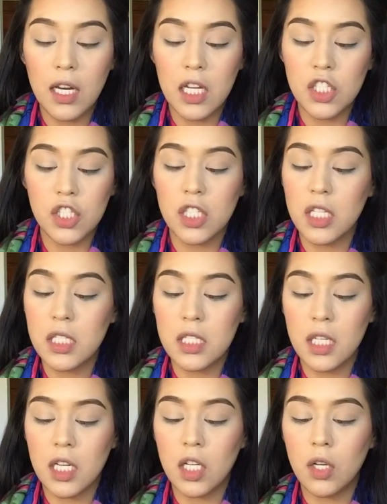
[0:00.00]
and it's
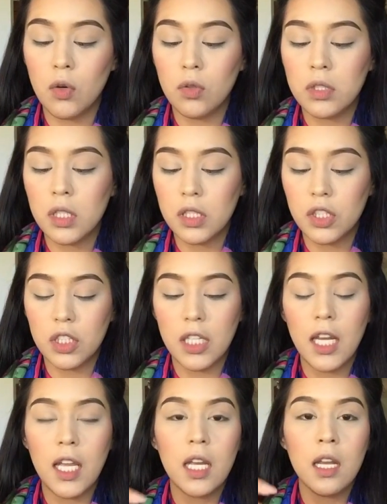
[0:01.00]
just a gold
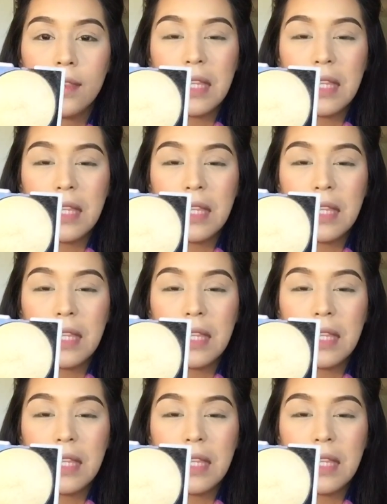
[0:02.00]
shade.